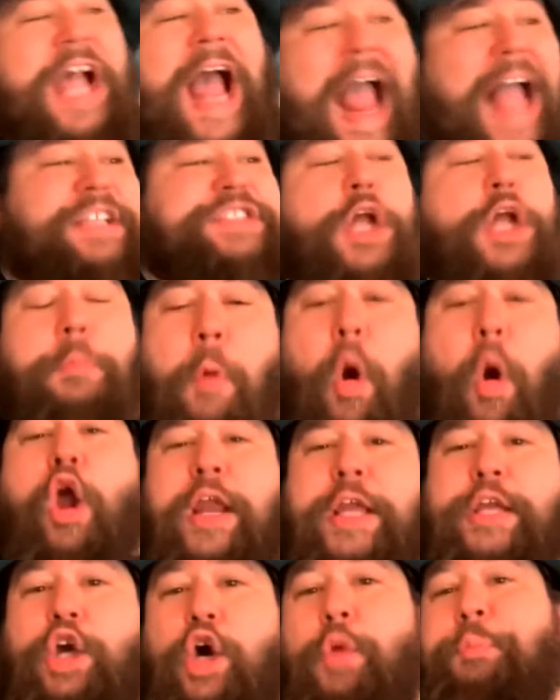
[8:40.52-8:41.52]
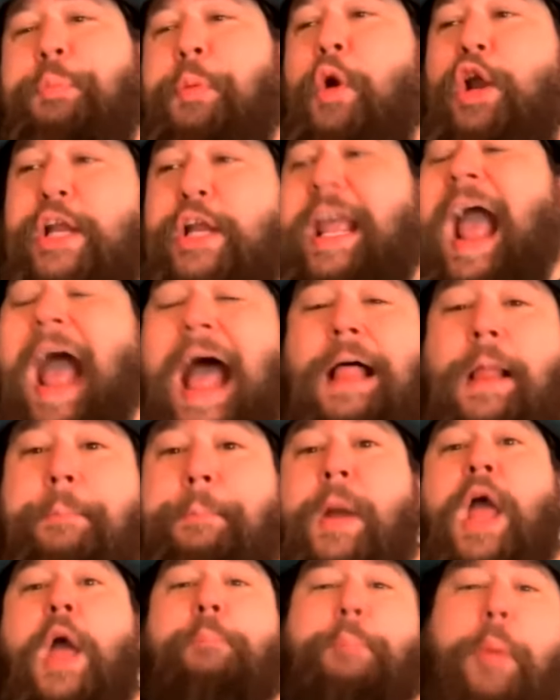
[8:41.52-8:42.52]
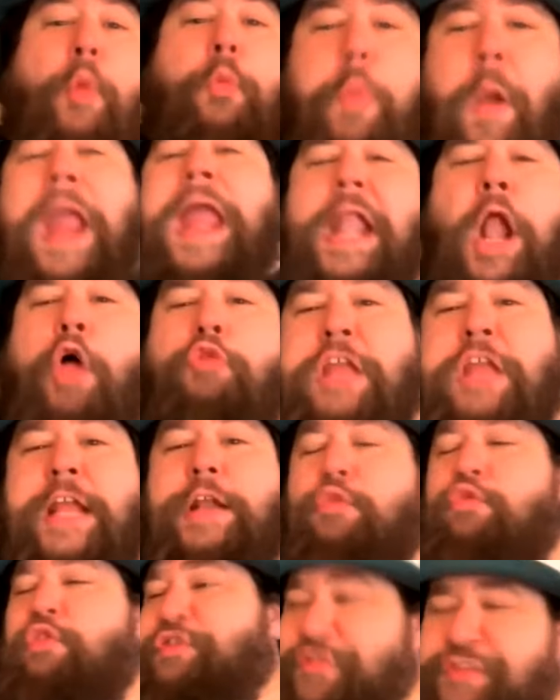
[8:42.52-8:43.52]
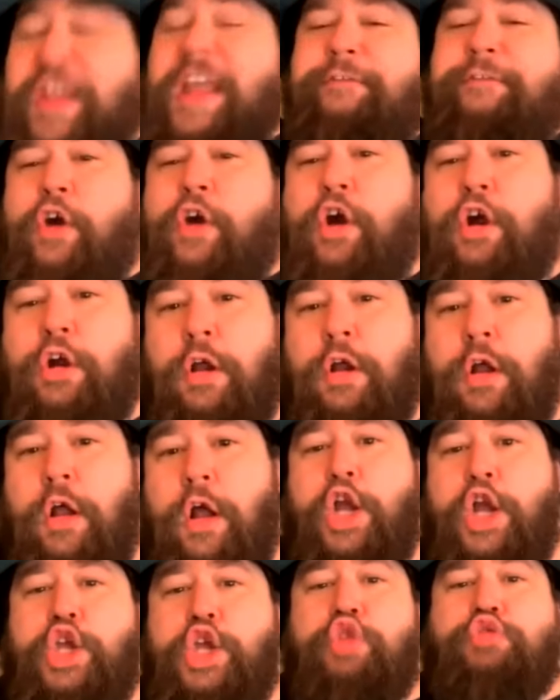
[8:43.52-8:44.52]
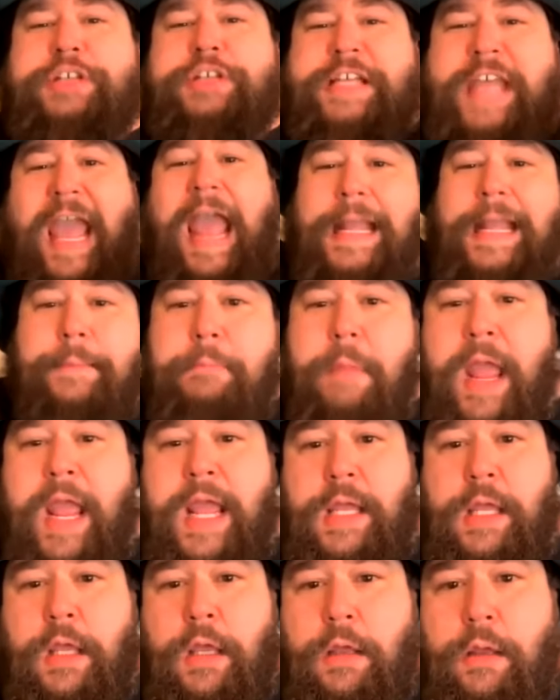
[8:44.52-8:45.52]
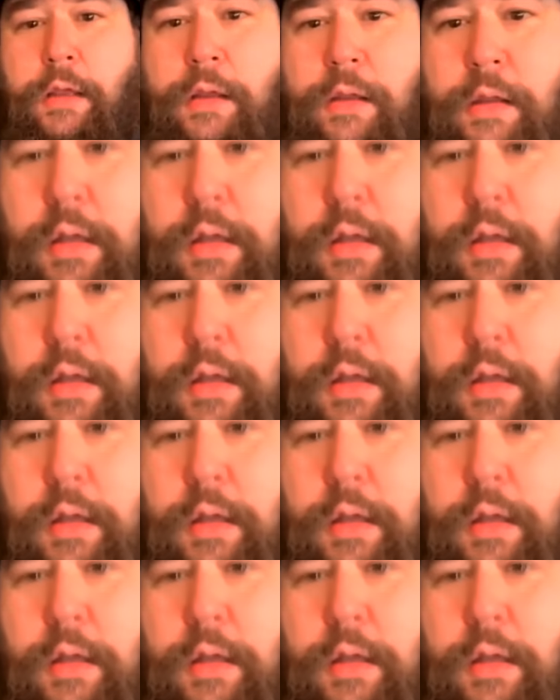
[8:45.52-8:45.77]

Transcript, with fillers: Dallas has Amari Cooper and Gallup, but we don't need a receiver. Are you kidding me?